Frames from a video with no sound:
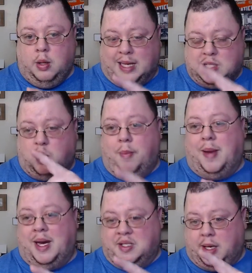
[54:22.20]
that's what
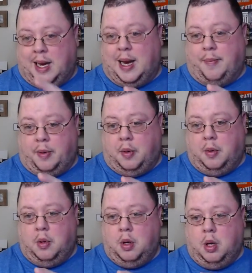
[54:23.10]
makes it happen.
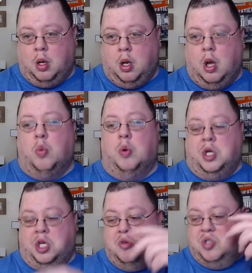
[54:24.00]

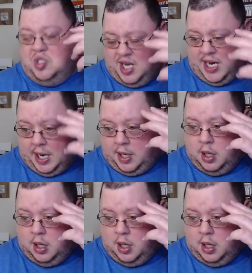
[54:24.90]
When you see